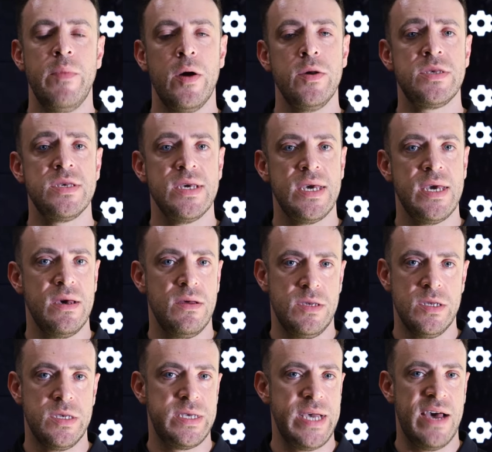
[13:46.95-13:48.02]
most of the yields
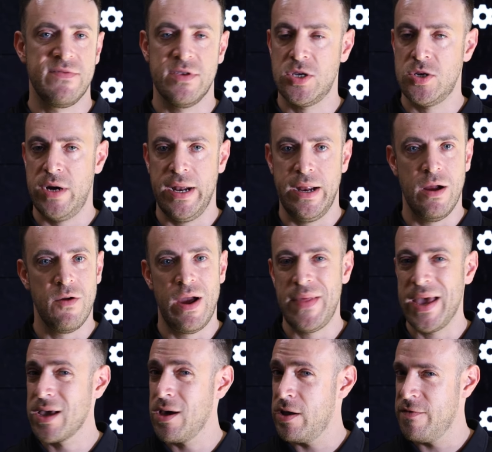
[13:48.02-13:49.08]
in South Australia are around
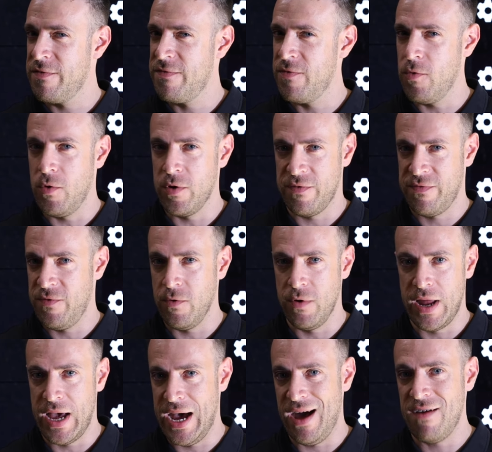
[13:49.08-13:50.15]
that kind of 4 to
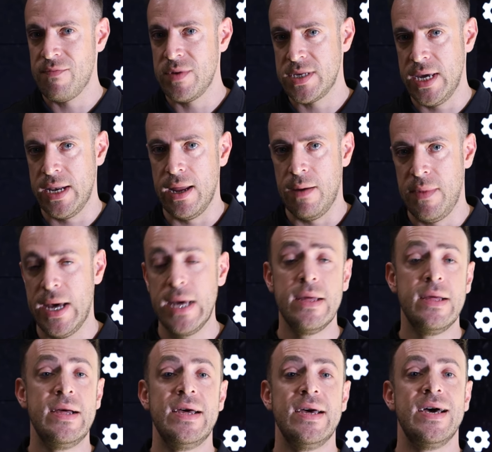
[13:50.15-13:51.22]
4.5% number.
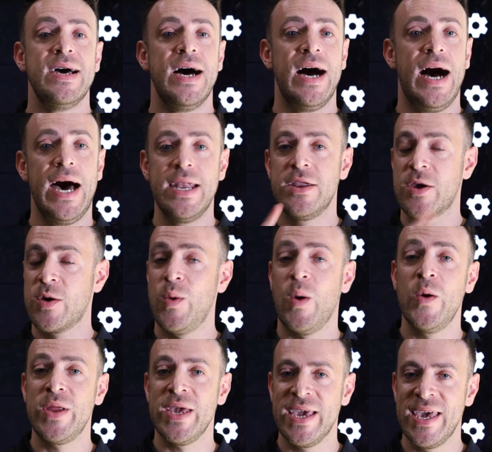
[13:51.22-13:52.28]

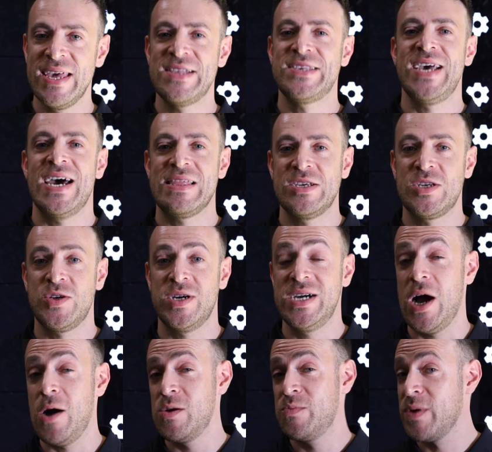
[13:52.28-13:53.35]
Underquoting in South Australia,
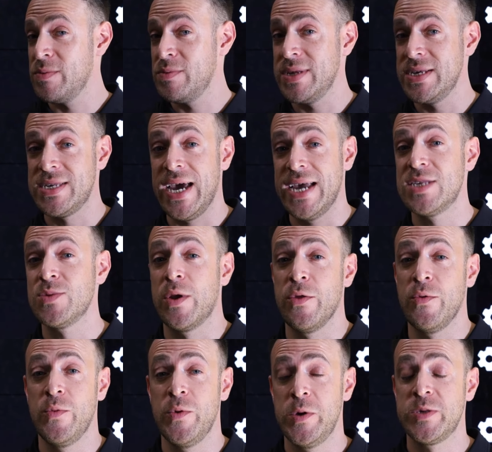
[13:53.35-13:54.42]
I would probably say it's one of
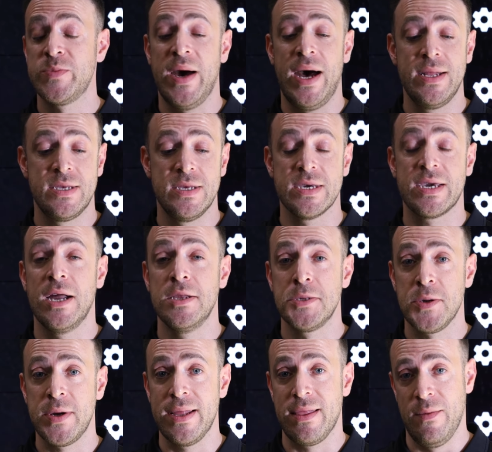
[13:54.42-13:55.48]
the worst parts of the
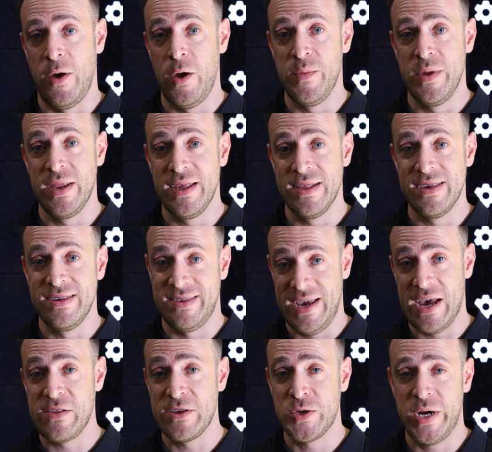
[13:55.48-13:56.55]
country at the moment in this
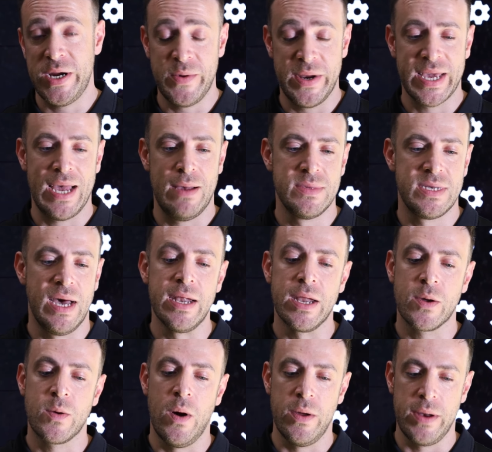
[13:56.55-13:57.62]
South Australia when it comes to
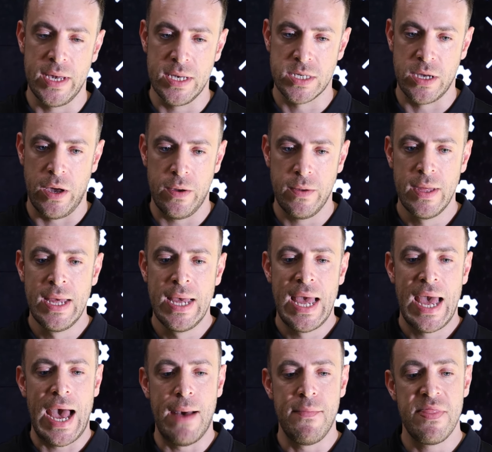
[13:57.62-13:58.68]
underquoting. So
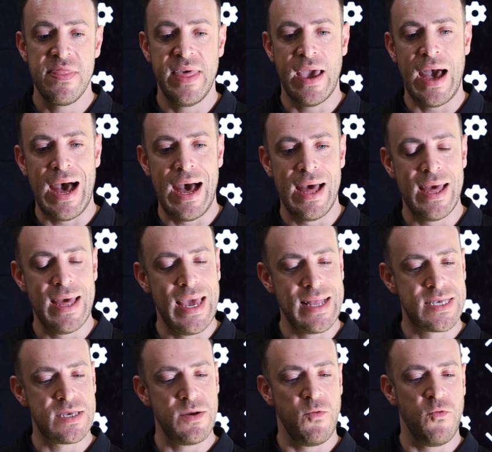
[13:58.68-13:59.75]

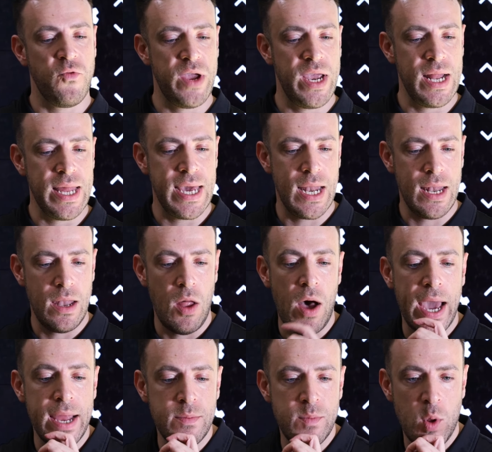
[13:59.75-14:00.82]
it's really a
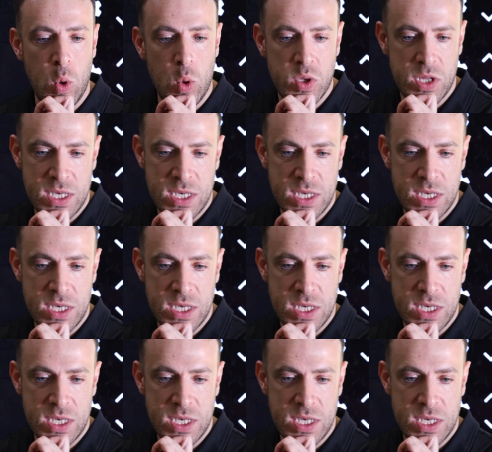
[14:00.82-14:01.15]
line ball